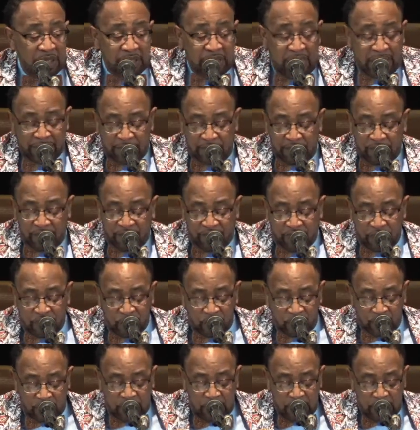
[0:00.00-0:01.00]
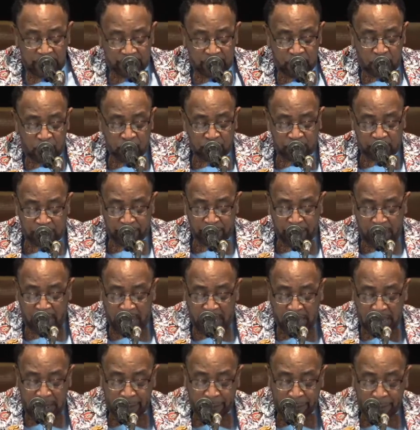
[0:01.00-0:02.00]
i for you to keep those in
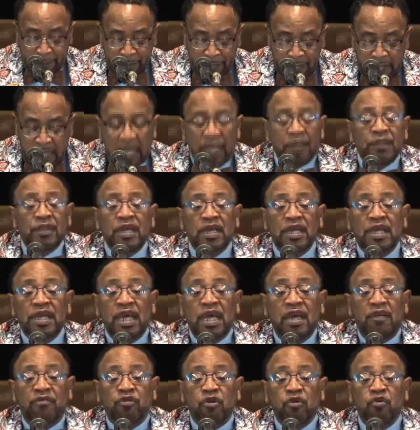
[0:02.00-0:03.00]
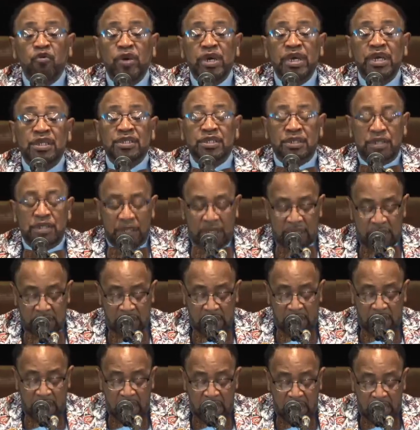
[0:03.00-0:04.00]
mind. And then every Wednesday
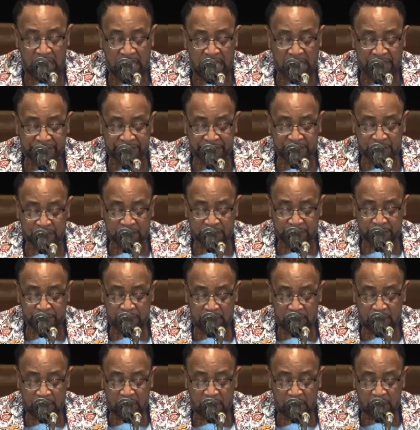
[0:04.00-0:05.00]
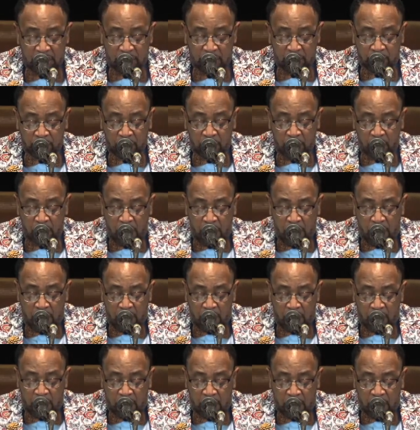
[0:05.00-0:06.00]
at 6 p.m., uh,
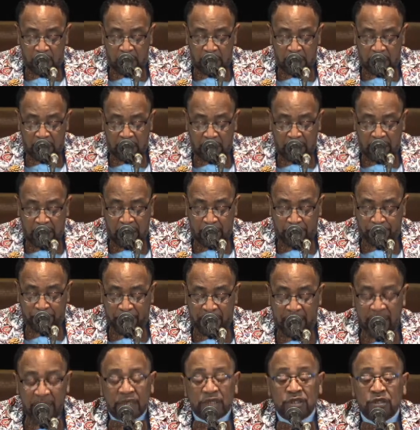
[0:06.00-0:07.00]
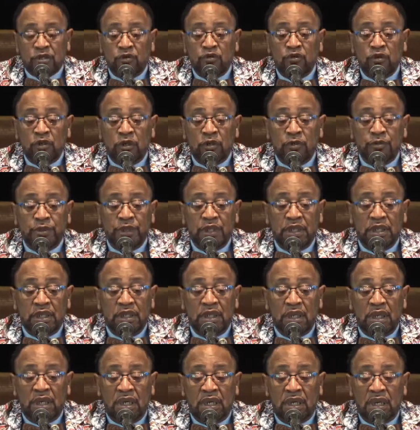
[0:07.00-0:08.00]
uh, our pastor will be
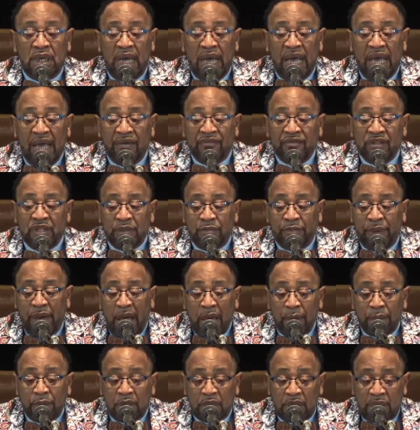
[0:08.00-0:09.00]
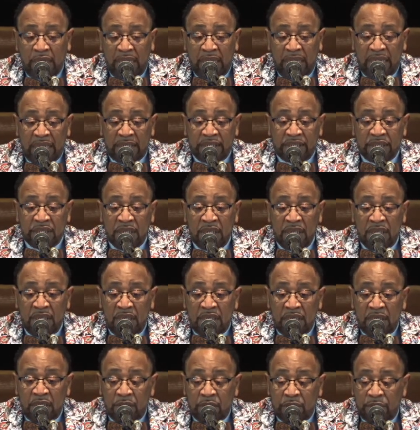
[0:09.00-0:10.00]
uh, having Bible class.
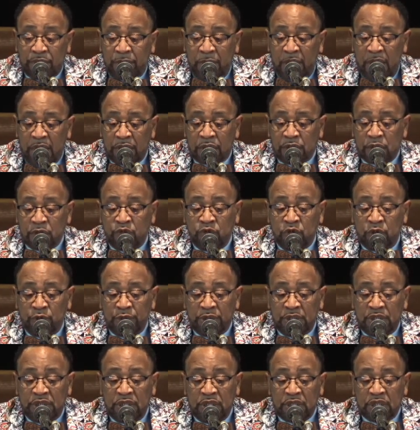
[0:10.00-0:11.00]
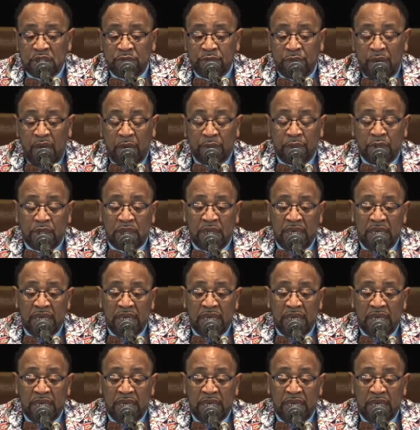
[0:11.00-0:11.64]
pastor will be teaching Bible